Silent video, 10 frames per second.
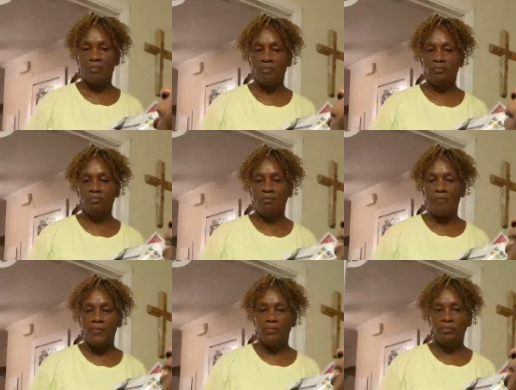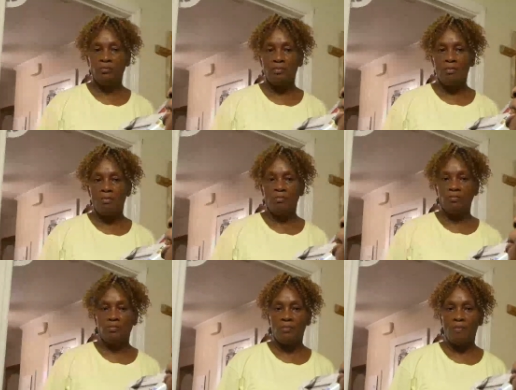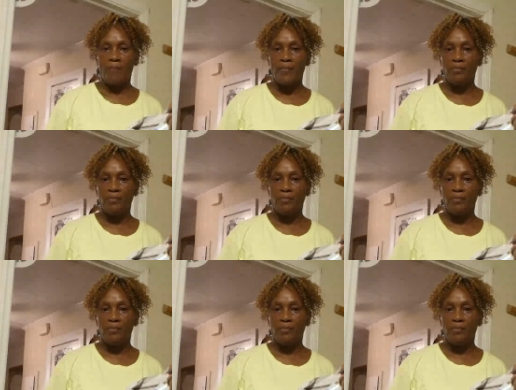so my intentions are what I'm going to